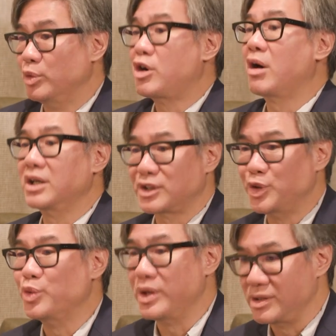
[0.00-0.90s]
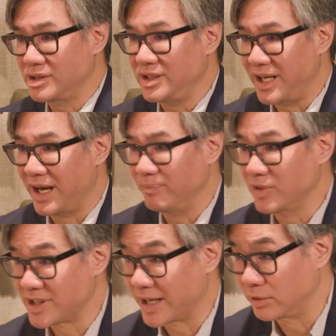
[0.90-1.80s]
regardless who wins the
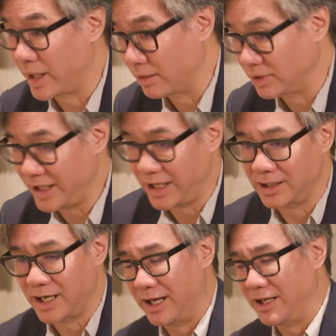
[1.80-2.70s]
second round in